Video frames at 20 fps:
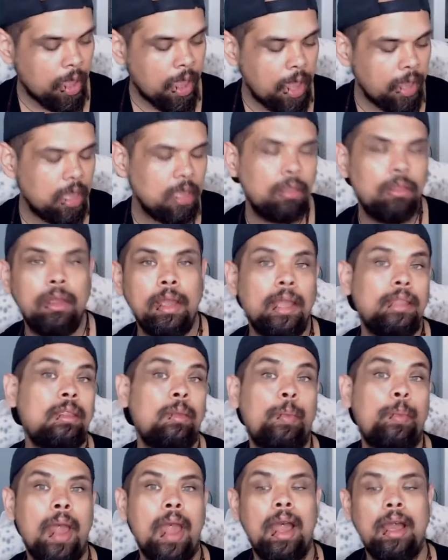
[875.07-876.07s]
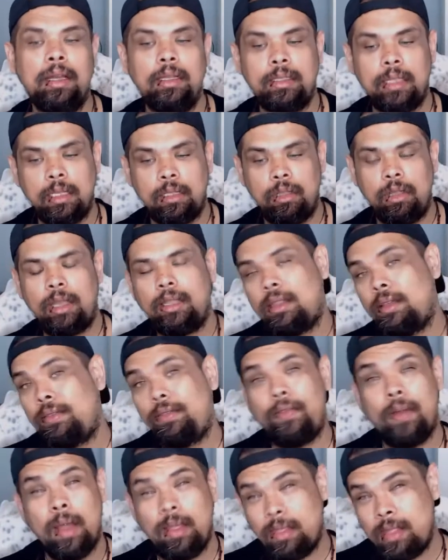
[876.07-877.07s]
I can look at the past and look at the
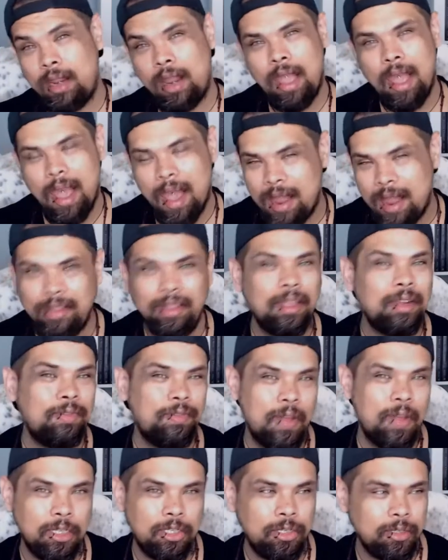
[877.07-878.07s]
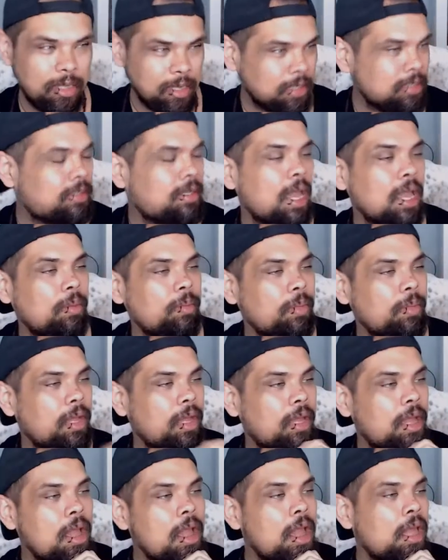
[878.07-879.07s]
fun that I had, the adventure, the
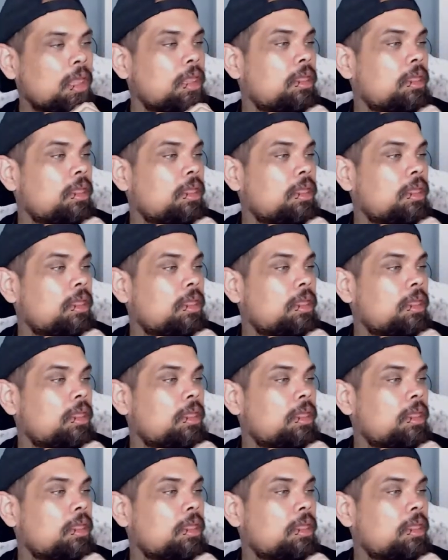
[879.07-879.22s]
excitement,